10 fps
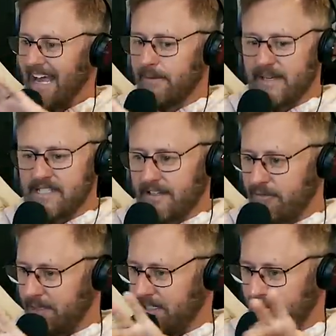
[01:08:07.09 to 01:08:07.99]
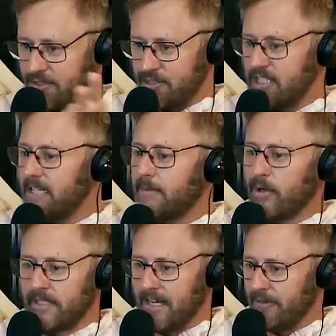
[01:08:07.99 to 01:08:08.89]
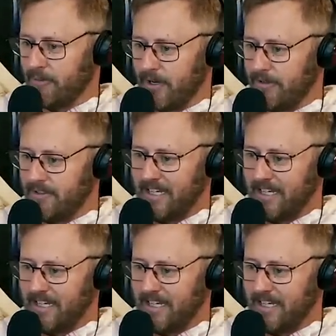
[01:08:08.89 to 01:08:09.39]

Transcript: And the best thing for me to do is just keep going down the road